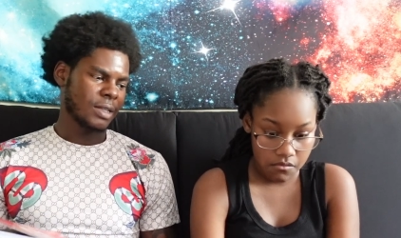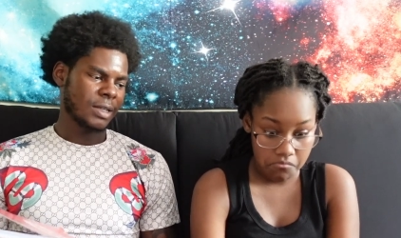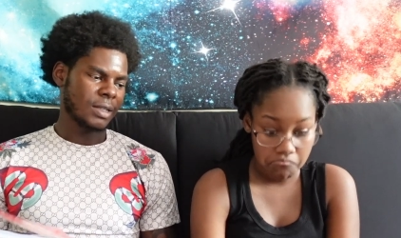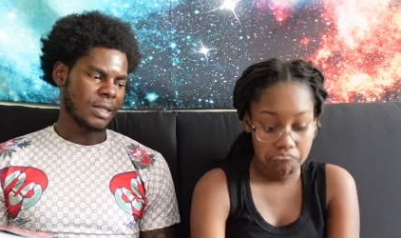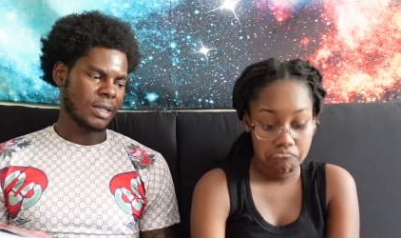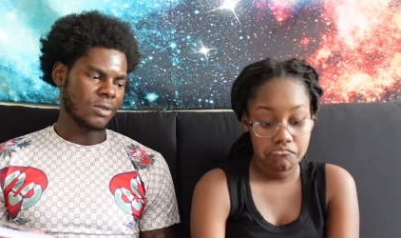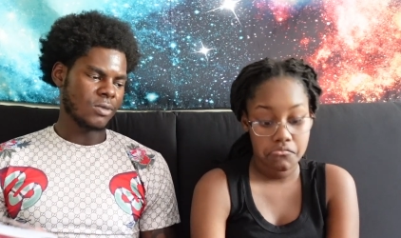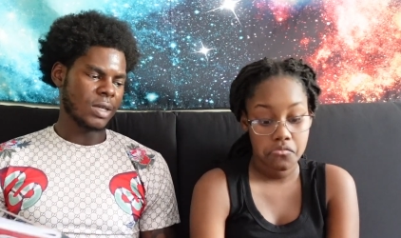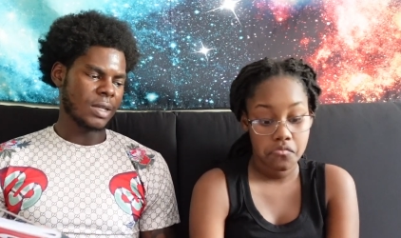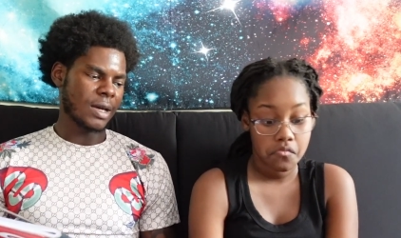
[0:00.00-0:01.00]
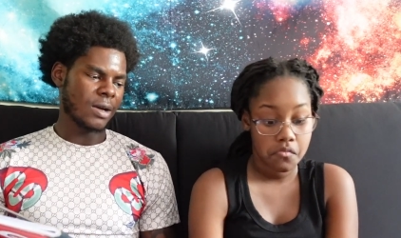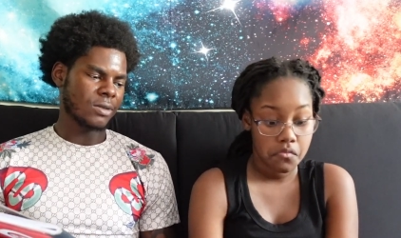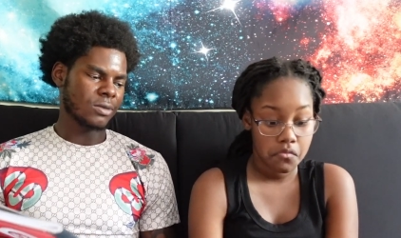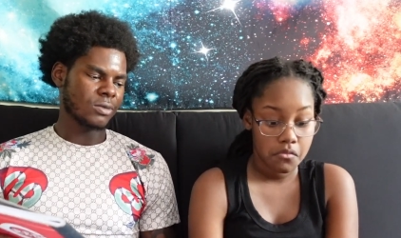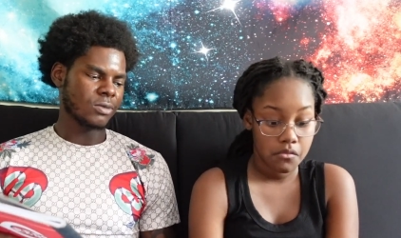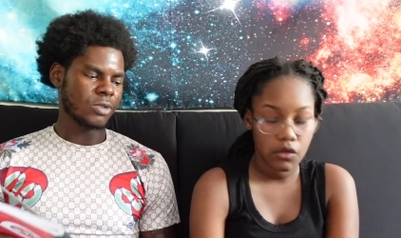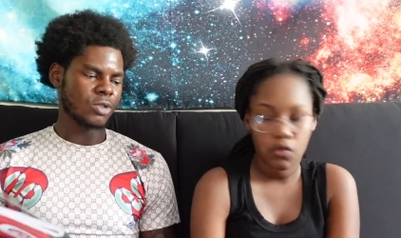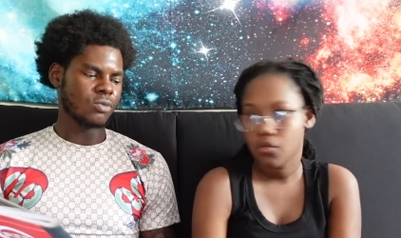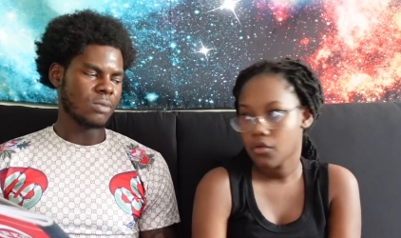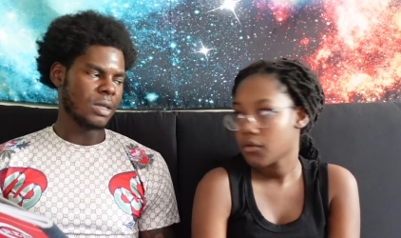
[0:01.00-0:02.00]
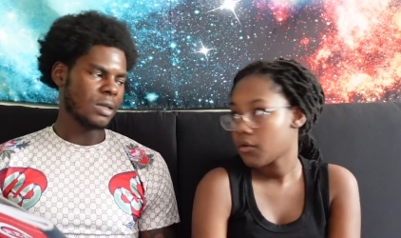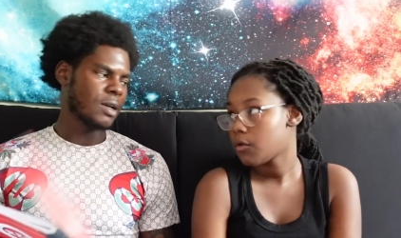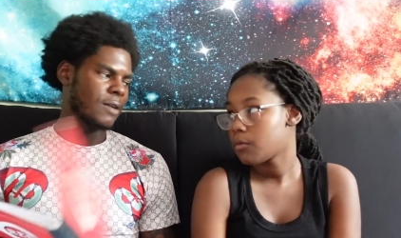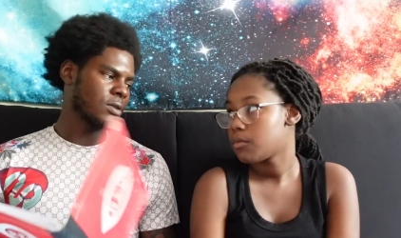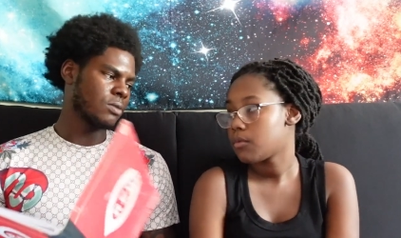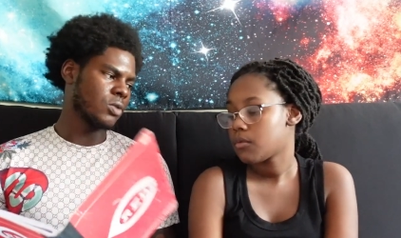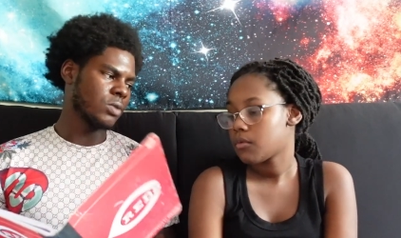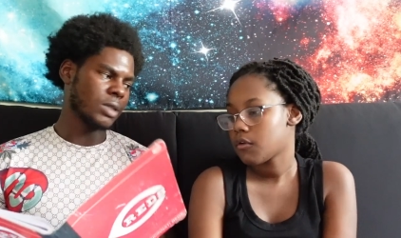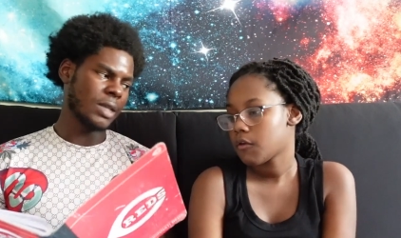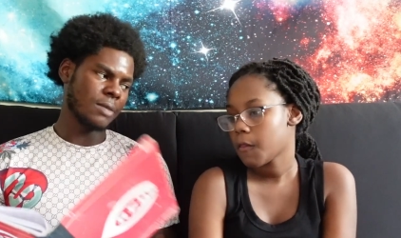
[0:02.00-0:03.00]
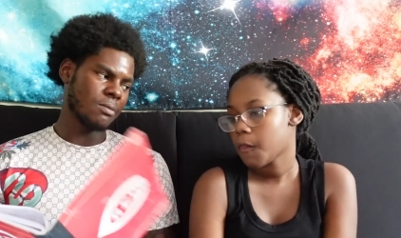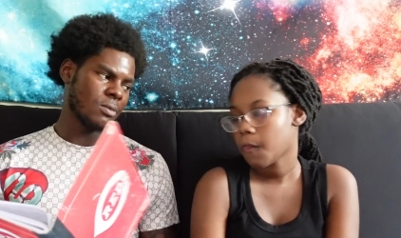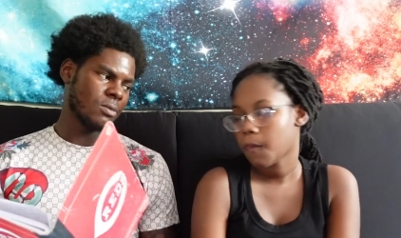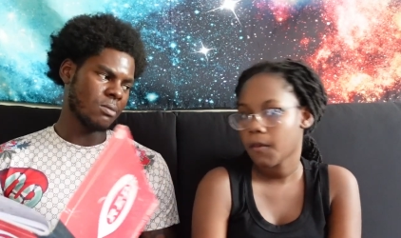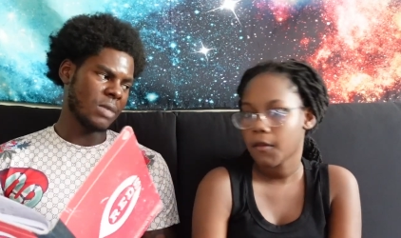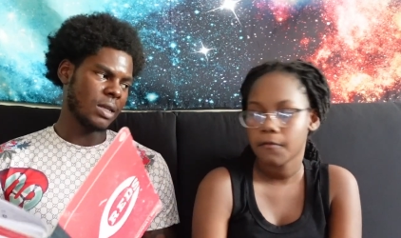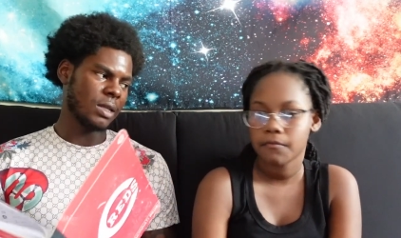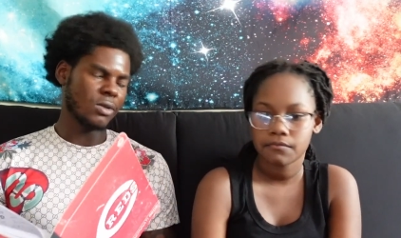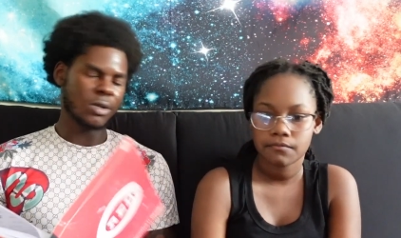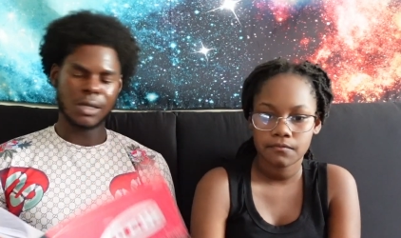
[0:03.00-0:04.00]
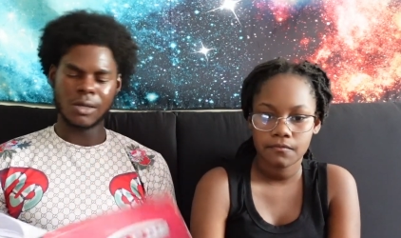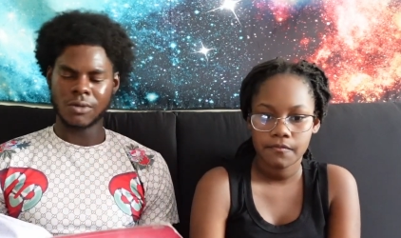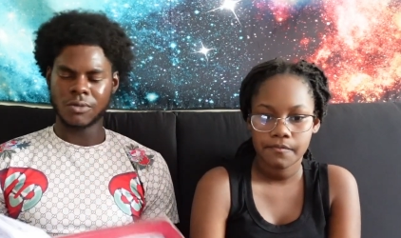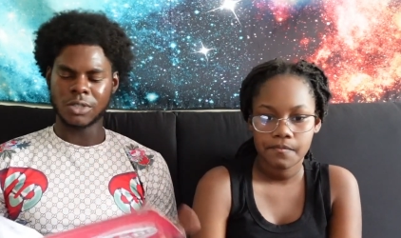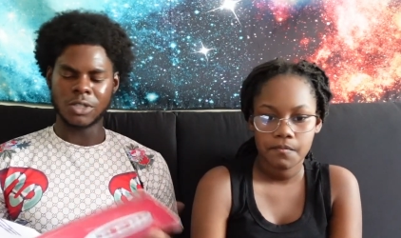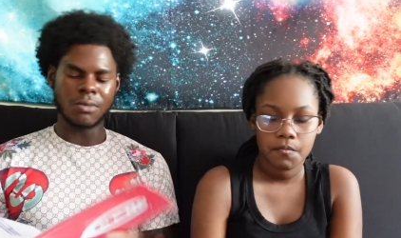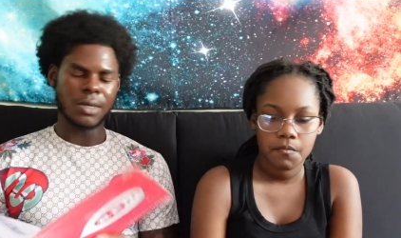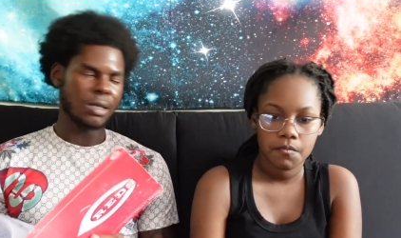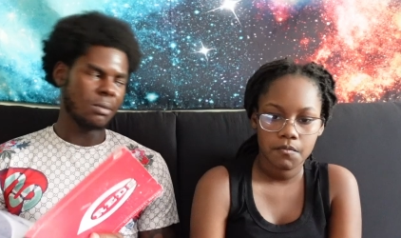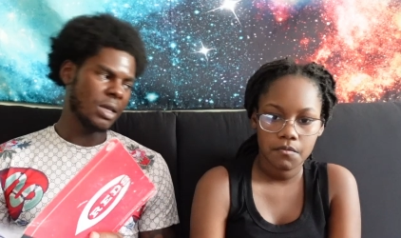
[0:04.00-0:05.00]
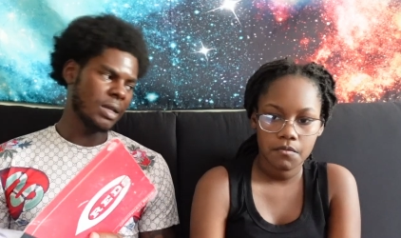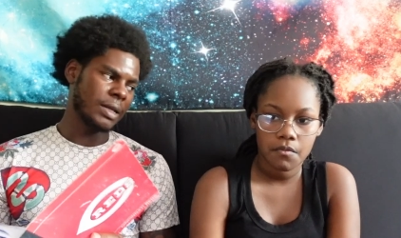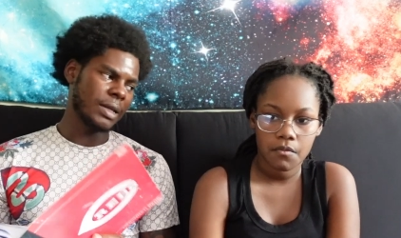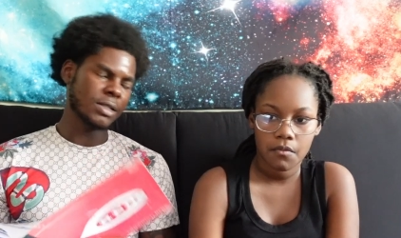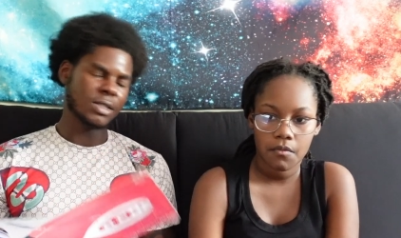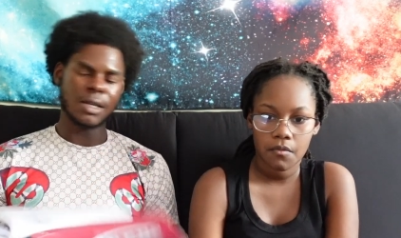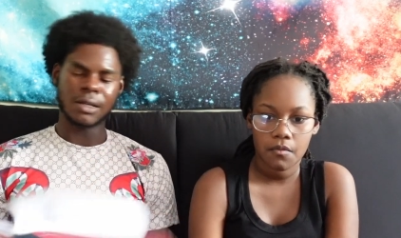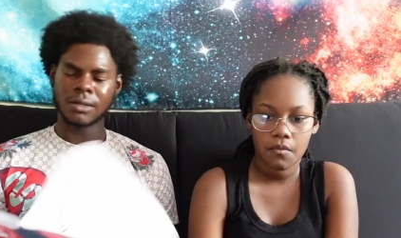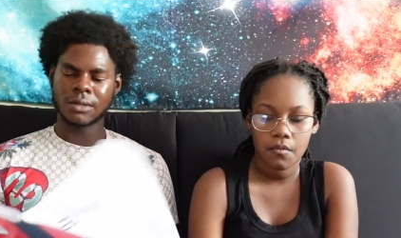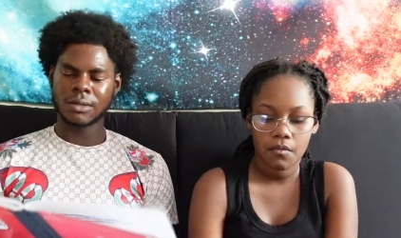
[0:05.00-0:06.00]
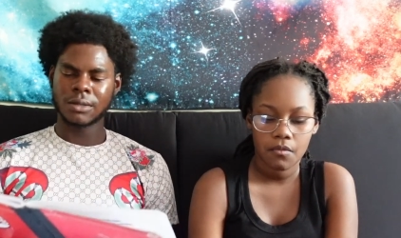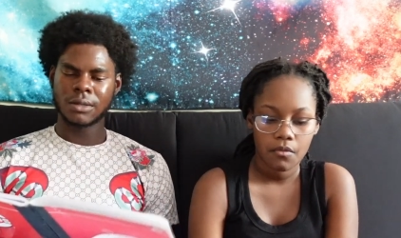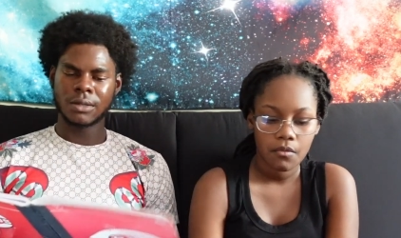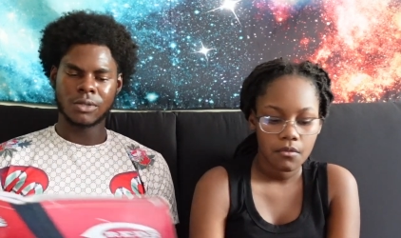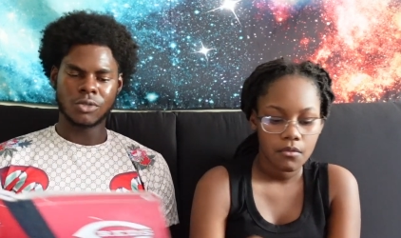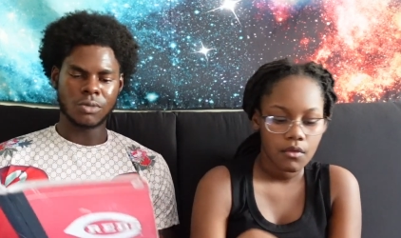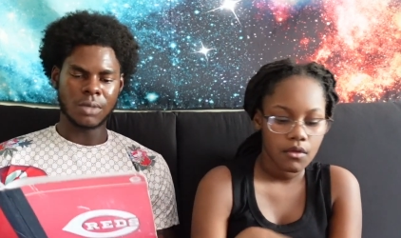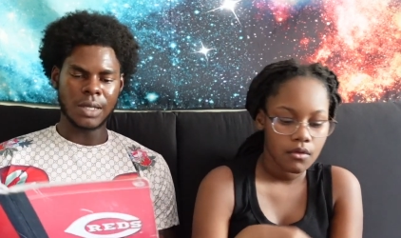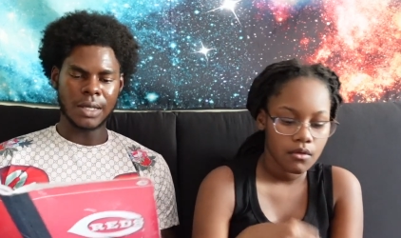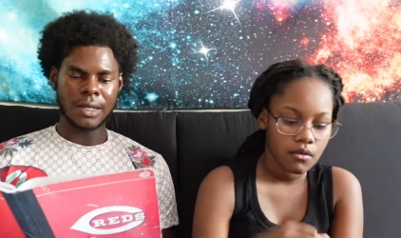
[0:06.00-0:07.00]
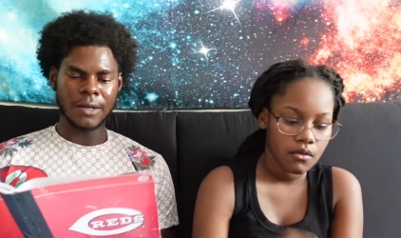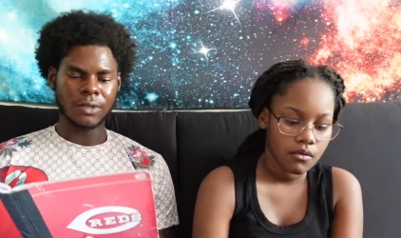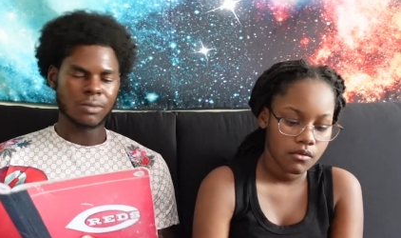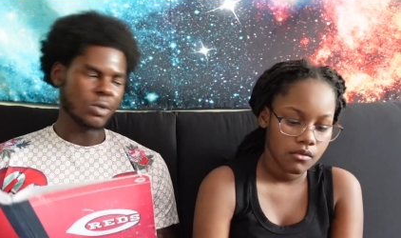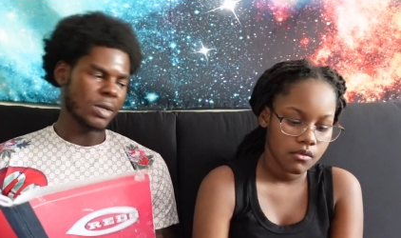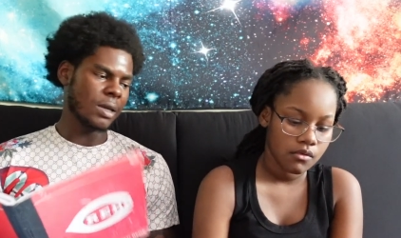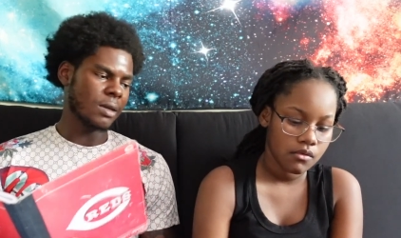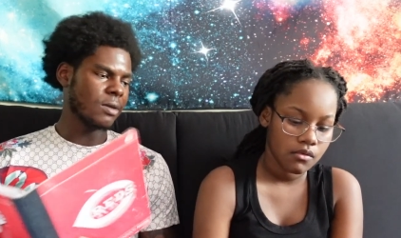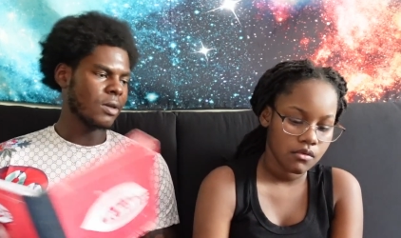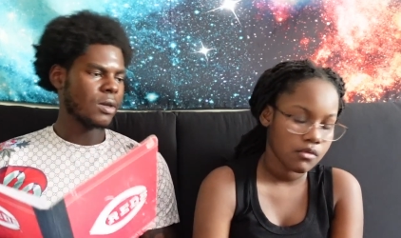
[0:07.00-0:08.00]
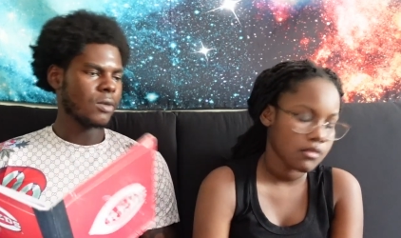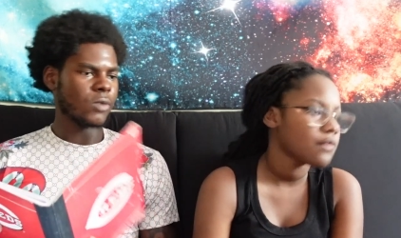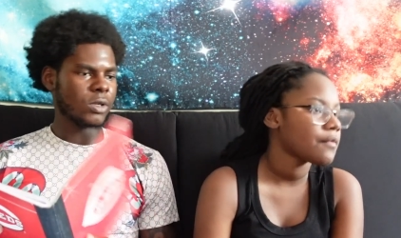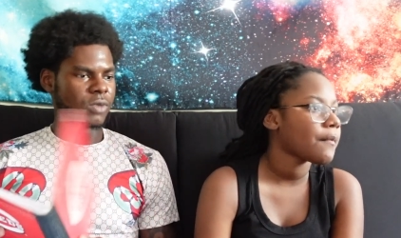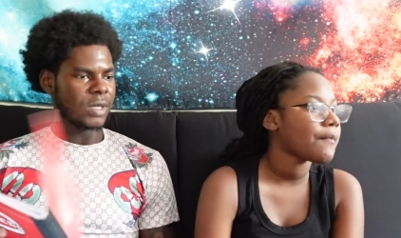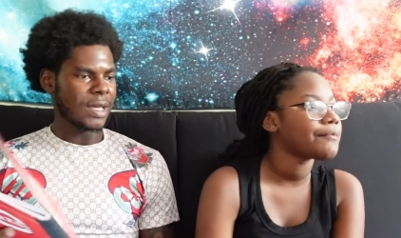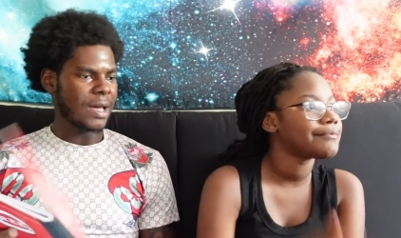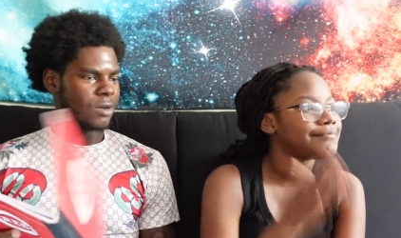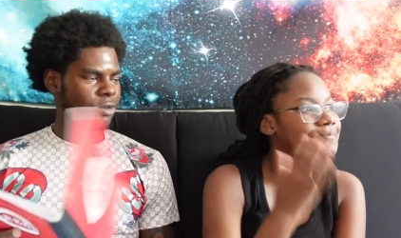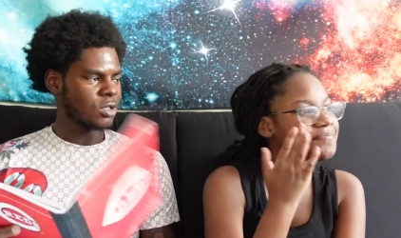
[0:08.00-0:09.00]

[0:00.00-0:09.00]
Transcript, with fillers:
Speaker 1: and then you get out, would you be comfortable with that being in your account, with your money being in that stock? You should be that comfortable that when you get out, you